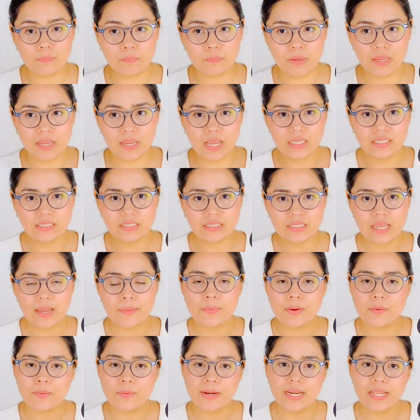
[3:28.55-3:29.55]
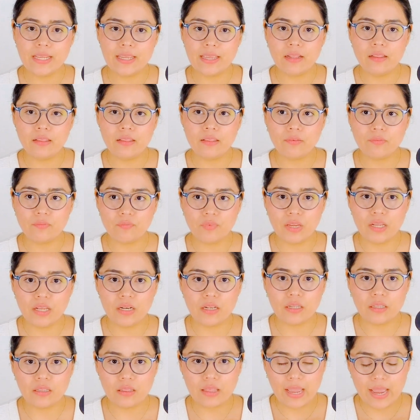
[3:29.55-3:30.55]
because I'm already getting the
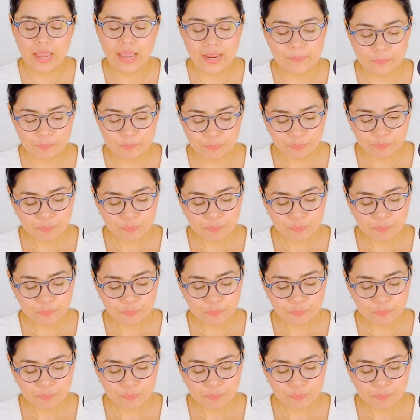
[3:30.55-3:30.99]
feeling that